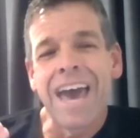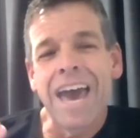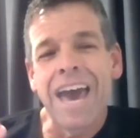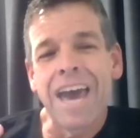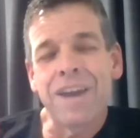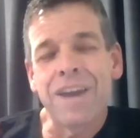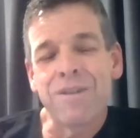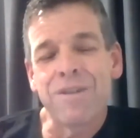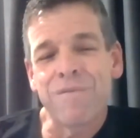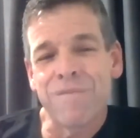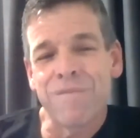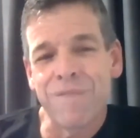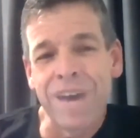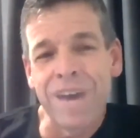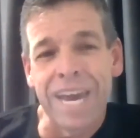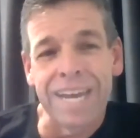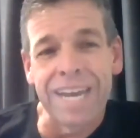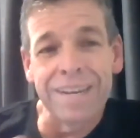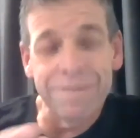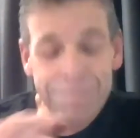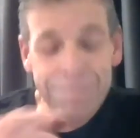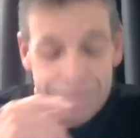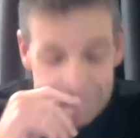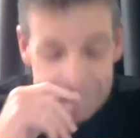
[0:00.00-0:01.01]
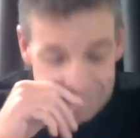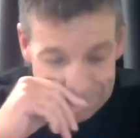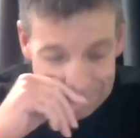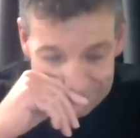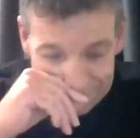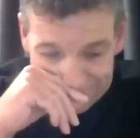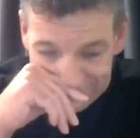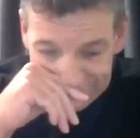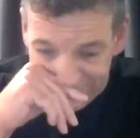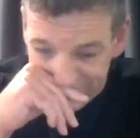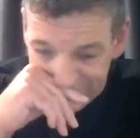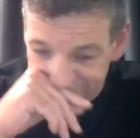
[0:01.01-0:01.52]
An event
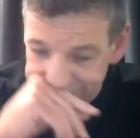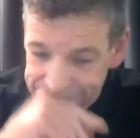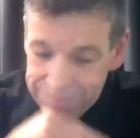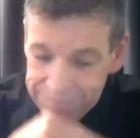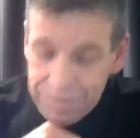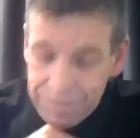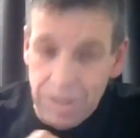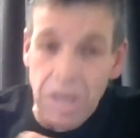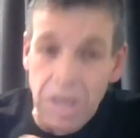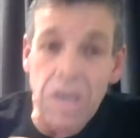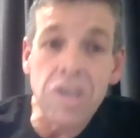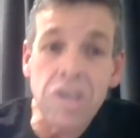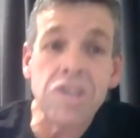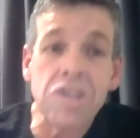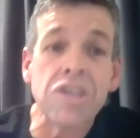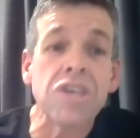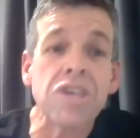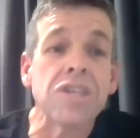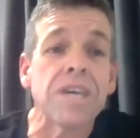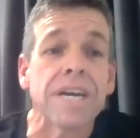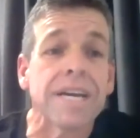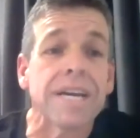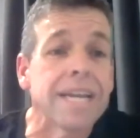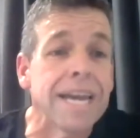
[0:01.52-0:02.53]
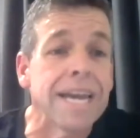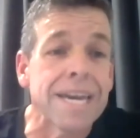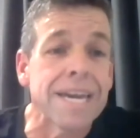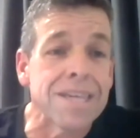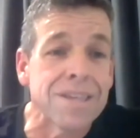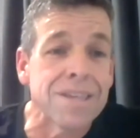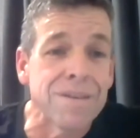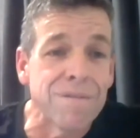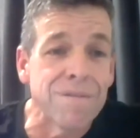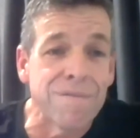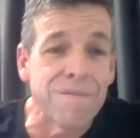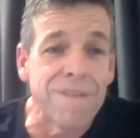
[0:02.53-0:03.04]
is just a
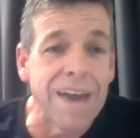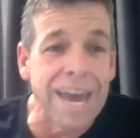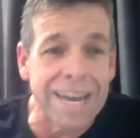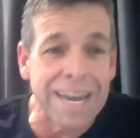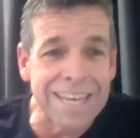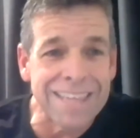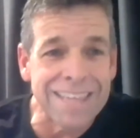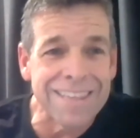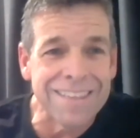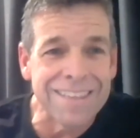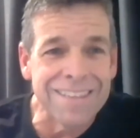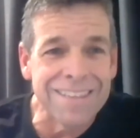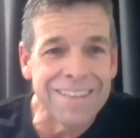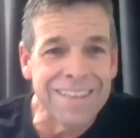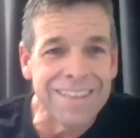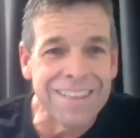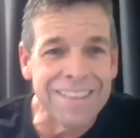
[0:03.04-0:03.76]
collection of facts.